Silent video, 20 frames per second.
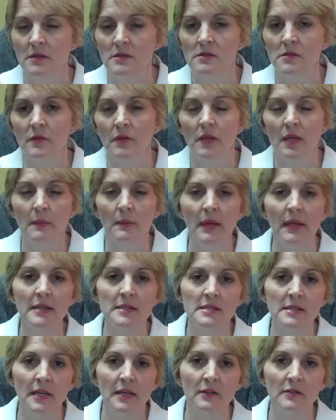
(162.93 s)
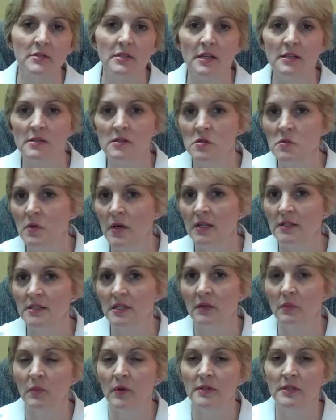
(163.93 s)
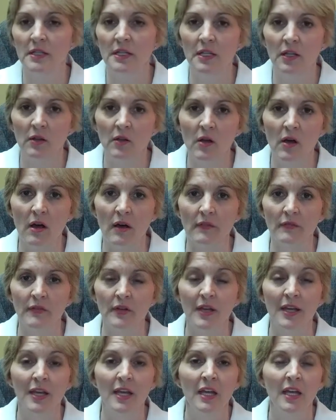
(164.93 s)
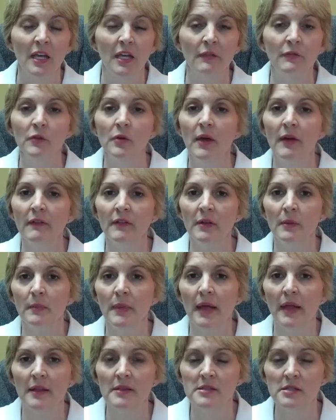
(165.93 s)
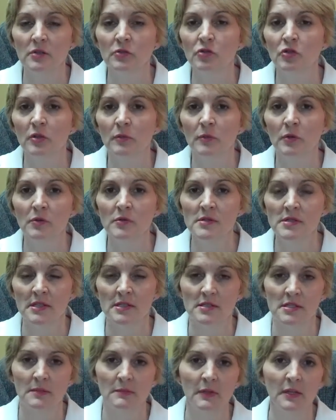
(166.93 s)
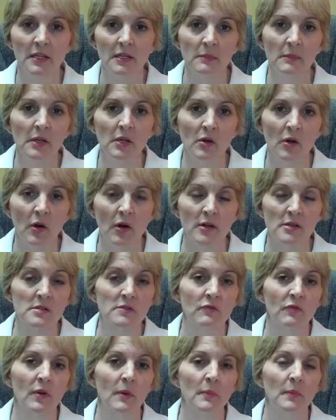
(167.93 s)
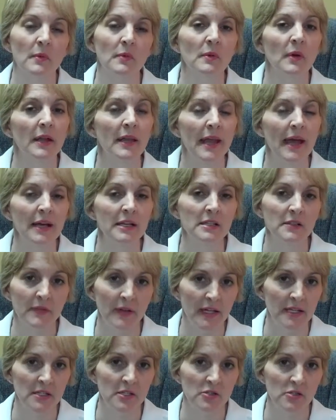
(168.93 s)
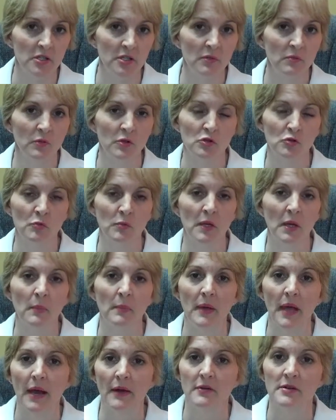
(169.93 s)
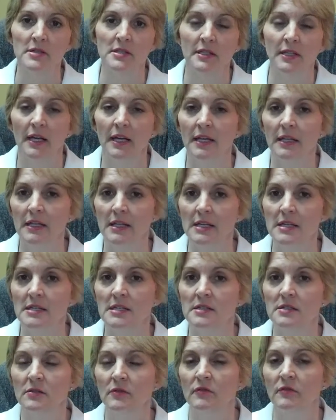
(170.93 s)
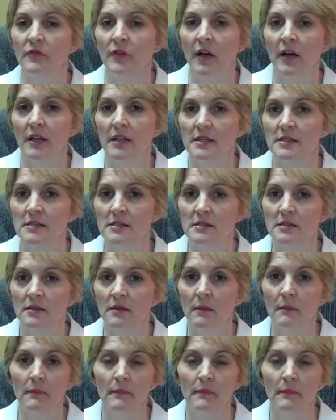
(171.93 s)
So the command center tells the SWAT team what to kill off. If you have an imbalance in your immune system, it can be caused from an active antigen, which would be a parasite, yeast, fungus,